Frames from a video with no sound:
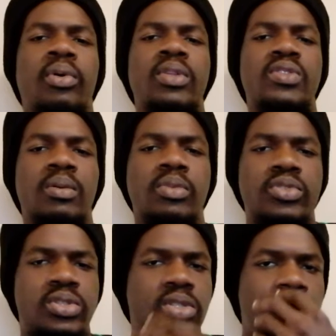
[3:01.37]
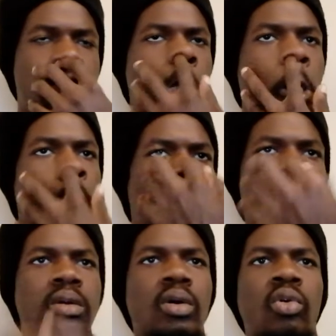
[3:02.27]
points almost
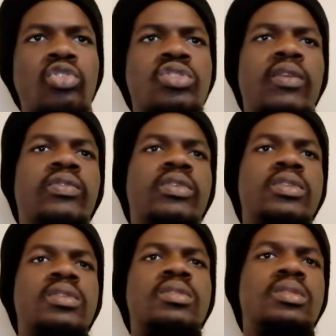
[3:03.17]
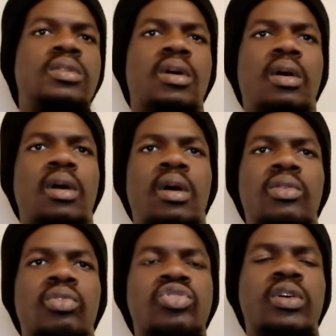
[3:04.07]
on Old
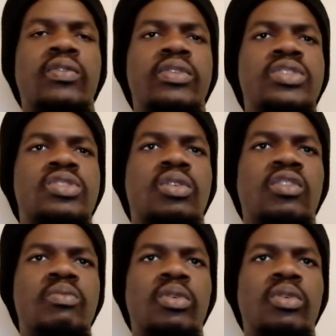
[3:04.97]
Trafford's turf.